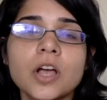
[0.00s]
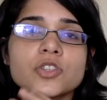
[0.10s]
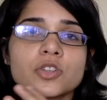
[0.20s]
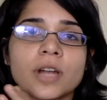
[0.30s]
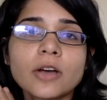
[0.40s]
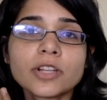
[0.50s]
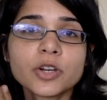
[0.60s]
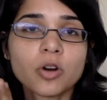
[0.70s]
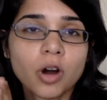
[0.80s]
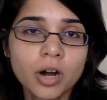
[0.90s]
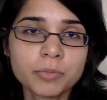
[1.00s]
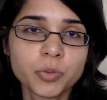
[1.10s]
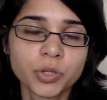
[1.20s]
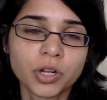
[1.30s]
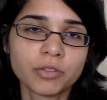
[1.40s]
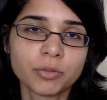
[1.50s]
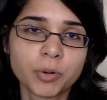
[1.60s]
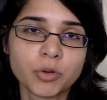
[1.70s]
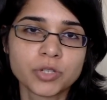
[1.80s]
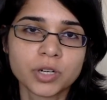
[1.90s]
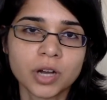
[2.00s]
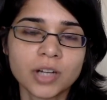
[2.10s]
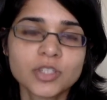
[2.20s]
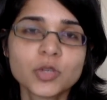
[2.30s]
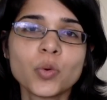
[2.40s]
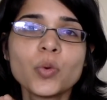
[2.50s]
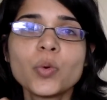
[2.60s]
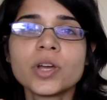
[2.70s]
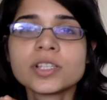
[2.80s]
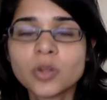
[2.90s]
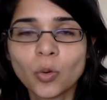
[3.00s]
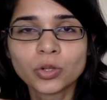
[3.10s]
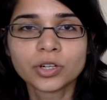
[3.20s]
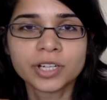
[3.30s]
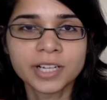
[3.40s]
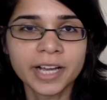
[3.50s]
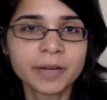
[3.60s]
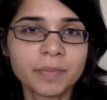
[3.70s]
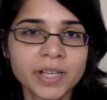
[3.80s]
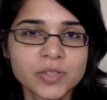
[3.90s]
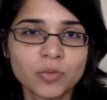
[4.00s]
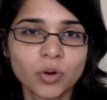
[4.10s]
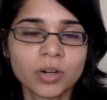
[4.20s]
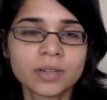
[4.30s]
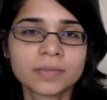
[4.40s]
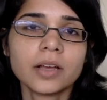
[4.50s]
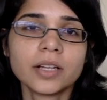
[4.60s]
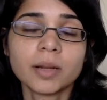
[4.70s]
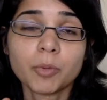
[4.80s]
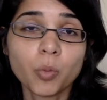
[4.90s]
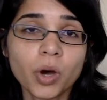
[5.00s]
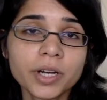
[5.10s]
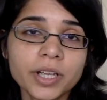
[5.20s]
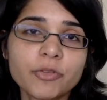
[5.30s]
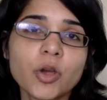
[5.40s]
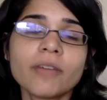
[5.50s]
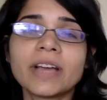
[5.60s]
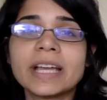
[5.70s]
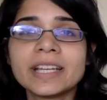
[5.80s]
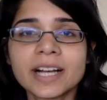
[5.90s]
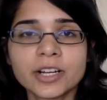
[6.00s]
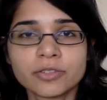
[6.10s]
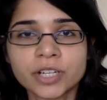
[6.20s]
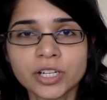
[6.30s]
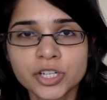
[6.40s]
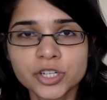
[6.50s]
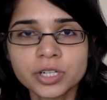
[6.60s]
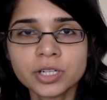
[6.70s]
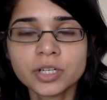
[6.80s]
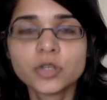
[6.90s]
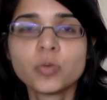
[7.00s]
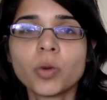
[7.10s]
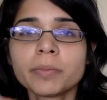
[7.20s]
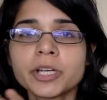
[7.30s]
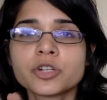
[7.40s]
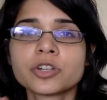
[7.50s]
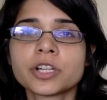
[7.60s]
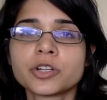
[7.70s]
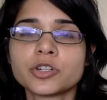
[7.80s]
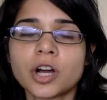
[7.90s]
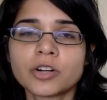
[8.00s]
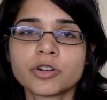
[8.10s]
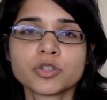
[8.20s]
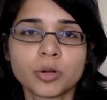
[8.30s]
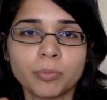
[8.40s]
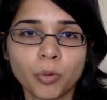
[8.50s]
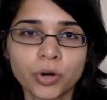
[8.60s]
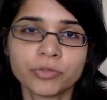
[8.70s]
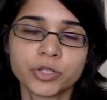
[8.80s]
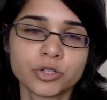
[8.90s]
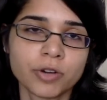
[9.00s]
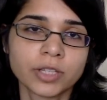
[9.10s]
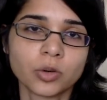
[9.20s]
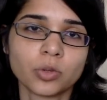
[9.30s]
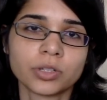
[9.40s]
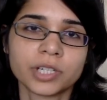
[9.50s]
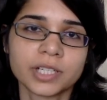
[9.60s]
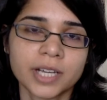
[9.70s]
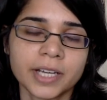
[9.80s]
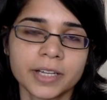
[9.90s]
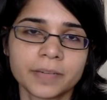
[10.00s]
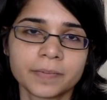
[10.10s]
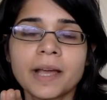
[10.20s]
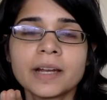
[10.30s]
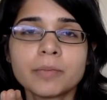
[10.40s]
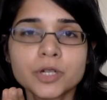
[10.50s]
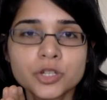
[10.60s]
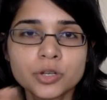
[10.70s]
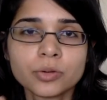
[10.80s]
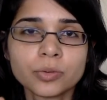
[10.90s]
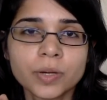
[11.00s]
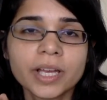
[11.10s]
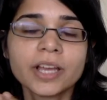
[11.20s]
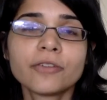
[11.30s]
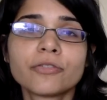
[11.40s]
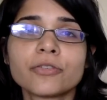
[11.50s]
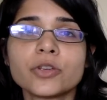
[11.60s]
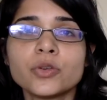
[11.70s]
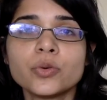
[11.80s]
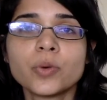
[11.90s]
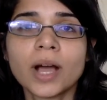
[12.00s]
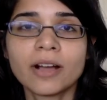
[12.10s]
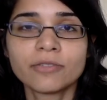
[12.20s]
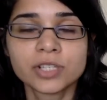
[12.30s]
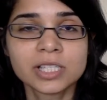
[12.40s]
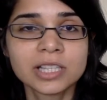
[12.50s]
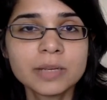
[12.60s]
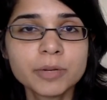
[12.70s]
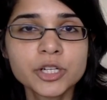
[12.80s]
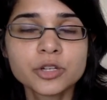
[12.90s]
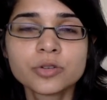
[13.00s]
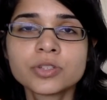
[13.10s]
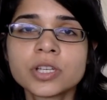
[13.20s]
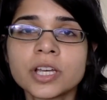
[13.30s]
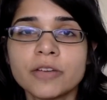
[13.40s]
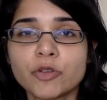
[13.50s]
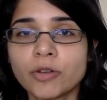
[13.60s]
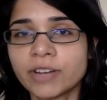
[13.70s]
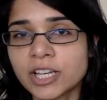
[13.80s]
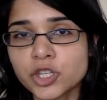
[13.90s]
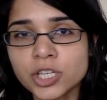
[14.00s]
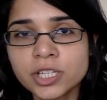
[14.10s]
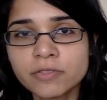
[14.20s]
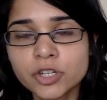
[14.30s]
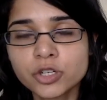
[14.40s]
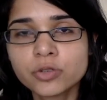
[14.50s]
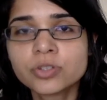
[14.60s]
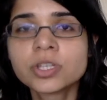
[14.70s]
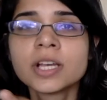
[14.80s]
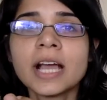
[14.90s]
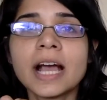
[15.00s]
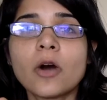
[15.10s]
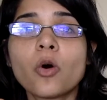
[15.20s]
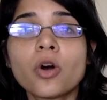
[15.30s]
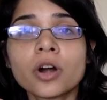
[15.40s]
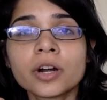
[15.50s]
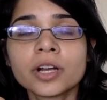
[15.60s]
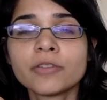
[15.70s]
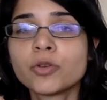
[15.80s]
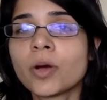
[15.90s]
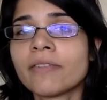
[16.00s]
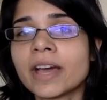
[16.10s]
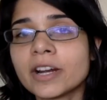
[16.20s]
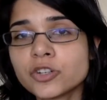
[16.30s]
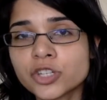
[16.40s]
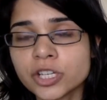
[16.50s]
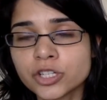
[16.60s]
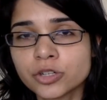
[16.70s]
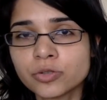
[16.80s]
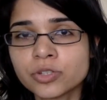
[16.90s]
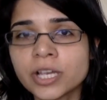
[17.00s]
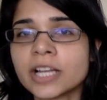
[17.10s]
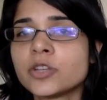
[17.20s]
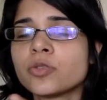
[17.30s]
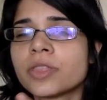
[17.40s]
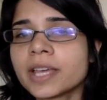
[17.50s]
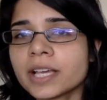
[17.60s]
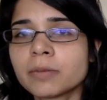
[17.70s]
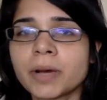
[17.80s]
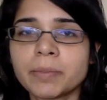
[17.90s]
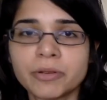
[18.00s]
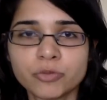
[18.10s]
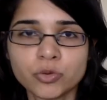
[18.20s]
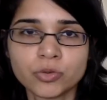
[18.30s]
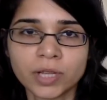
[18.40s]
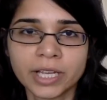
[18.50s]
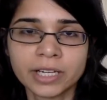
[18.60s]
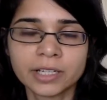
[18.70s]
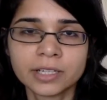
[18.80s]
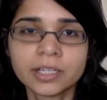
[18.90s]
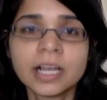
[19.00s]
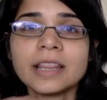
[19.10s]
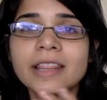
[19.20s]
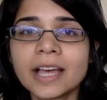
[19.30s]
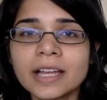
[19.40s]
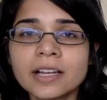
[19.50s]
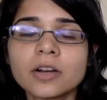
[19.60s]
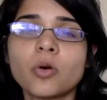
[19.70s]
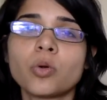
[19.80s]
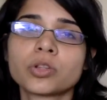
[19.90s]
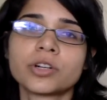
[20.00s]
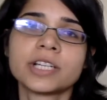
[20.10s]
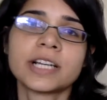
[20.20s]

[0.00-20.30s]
So now that you're armed with all of the pros and cons, who is the Whole30 diet best for? Number one, if you have any kind of condition, you want to make sure that your doctor is on board with you trying the Whole30 diet. And number two, if you have sleep issues, if you have digestive issues, or if you have energy issues and you think it might be food related, then a Whole30